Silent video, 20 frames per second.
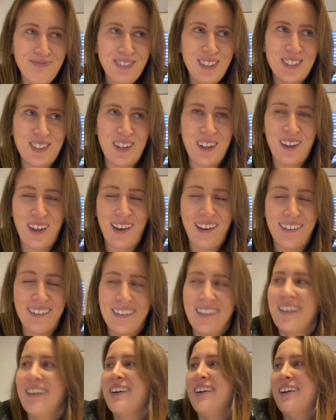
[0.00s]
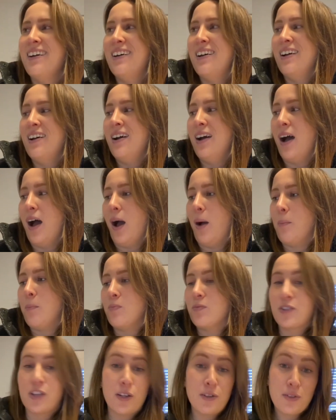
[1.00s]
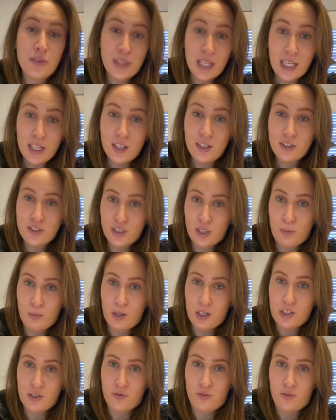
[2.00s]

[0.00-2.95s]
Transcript: So yeah. So thank you so much